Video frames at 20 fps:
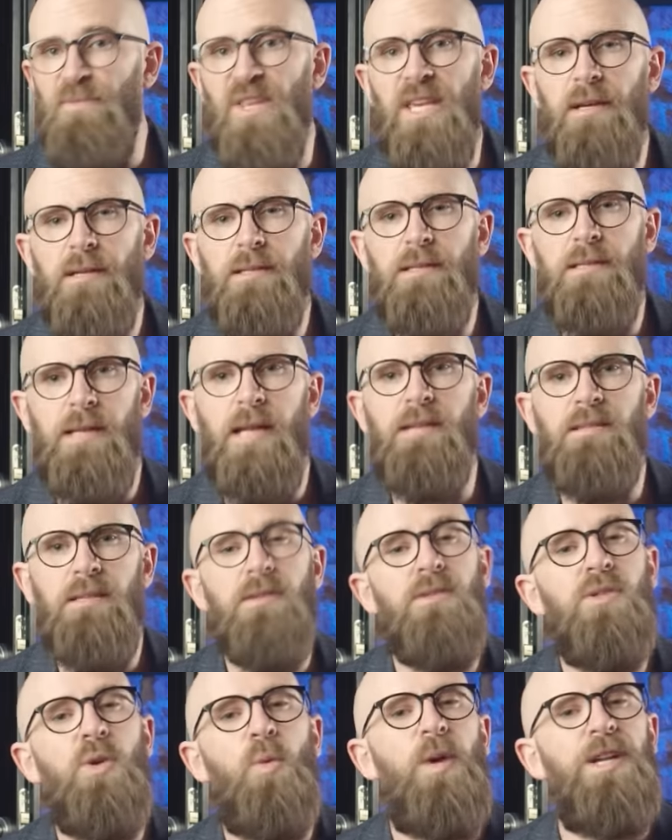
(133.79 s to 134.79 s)
the extent
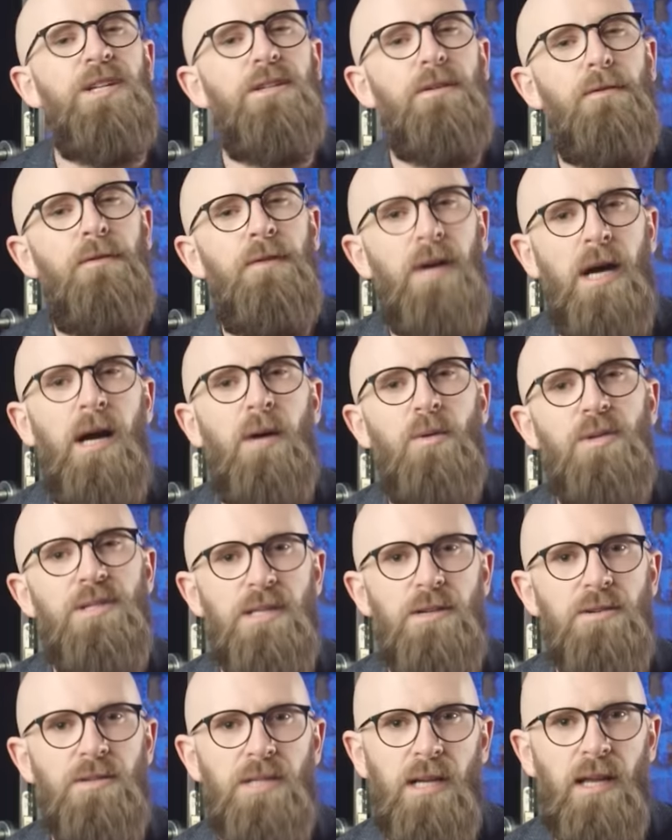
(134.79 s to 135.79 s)
to which fire was
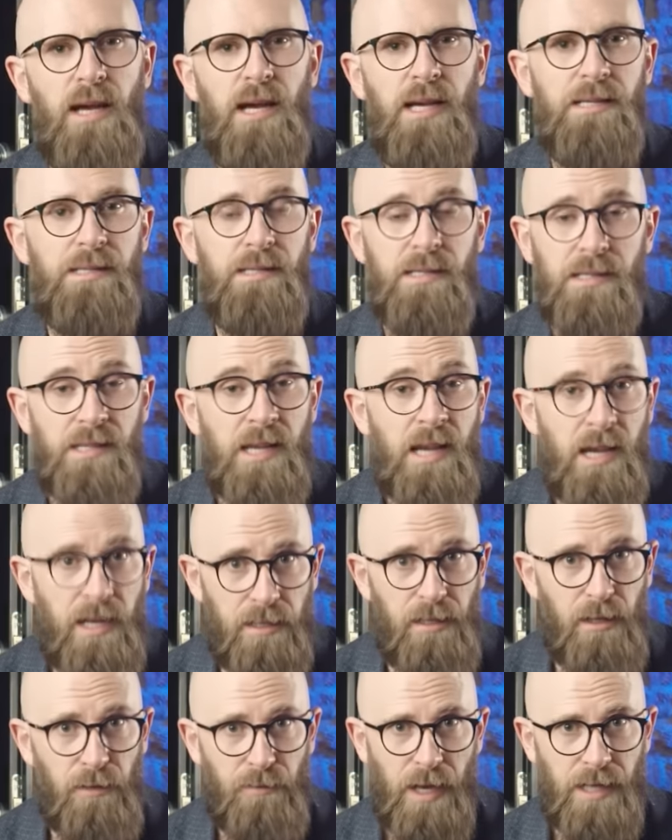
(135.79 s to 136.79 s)
utilized and
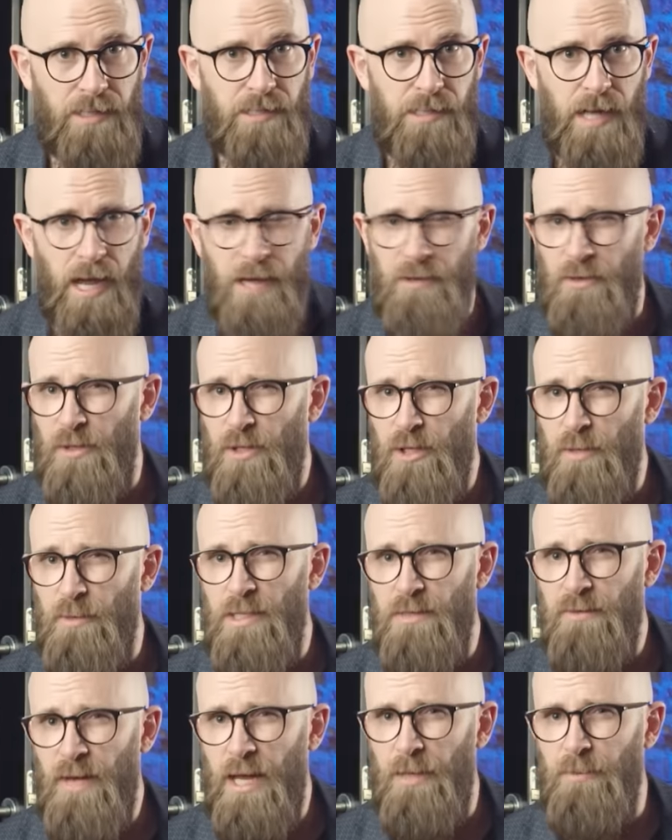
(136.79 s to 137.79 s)
the effects it had on human
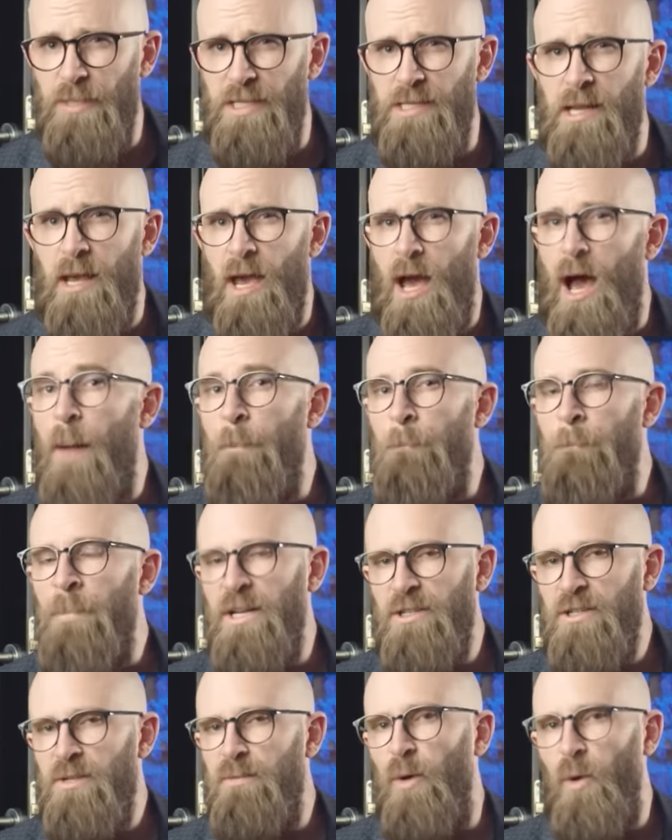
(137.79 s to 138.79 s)
development are
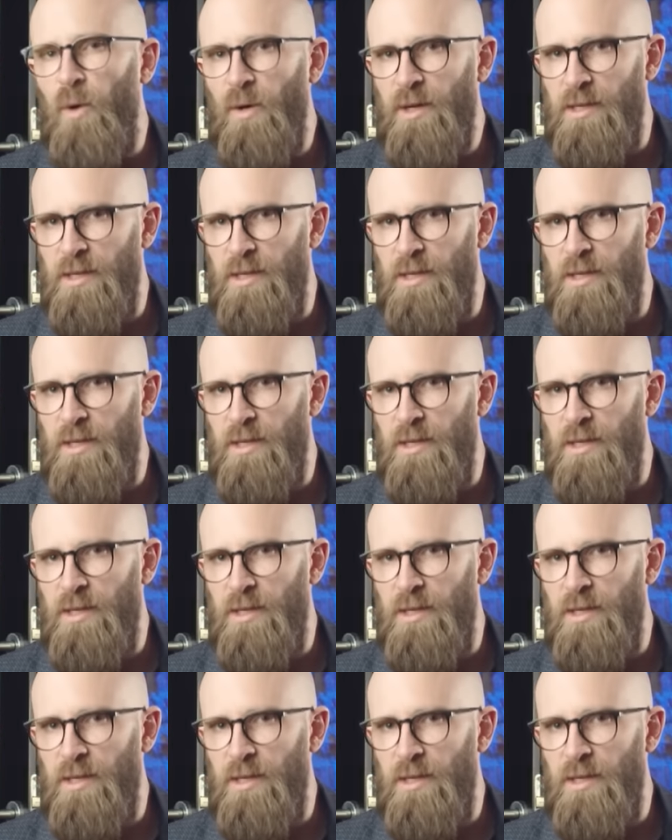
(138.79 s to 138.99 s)
much more